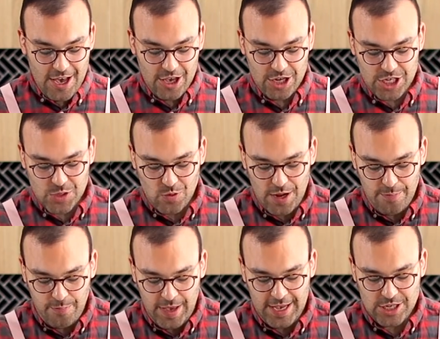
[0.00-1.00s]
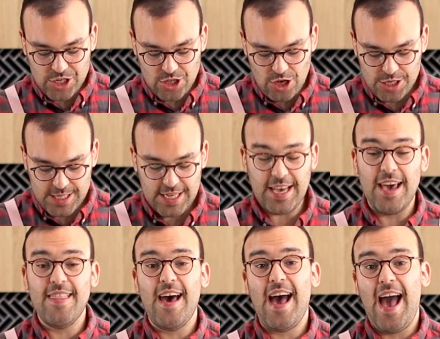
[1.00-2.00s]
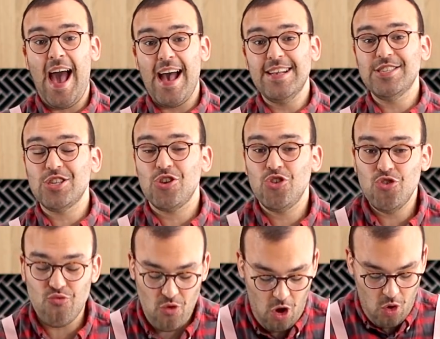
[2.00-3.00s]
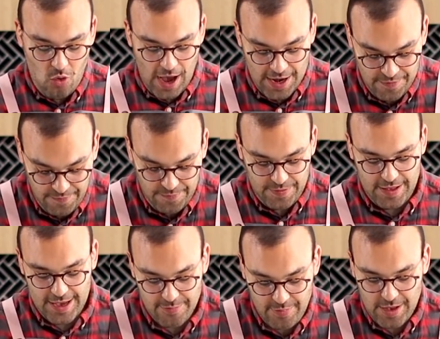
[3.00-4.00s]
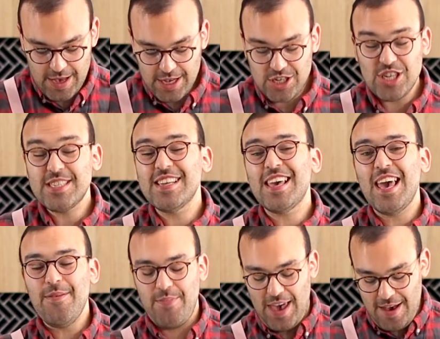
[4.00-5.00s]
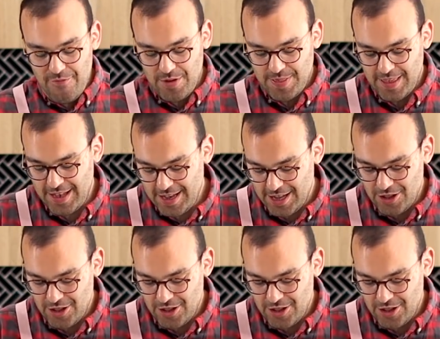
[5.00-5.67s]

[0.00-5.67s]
You just want to pinch those together as you roll and flip, just to keep everything